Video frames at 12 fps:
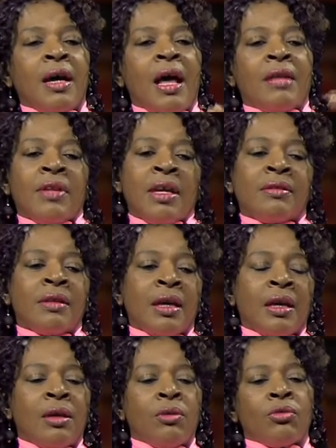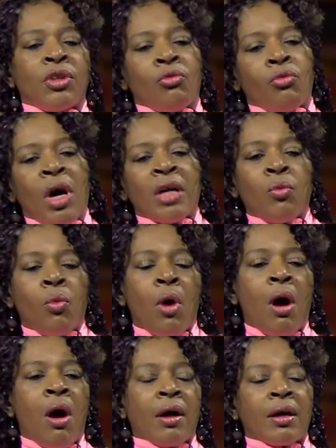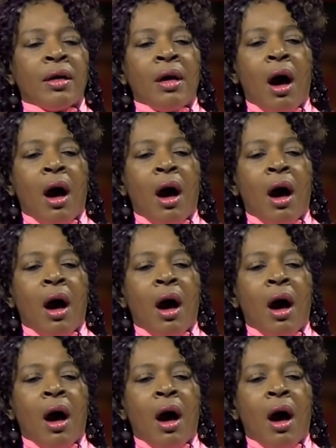and then the, the run walk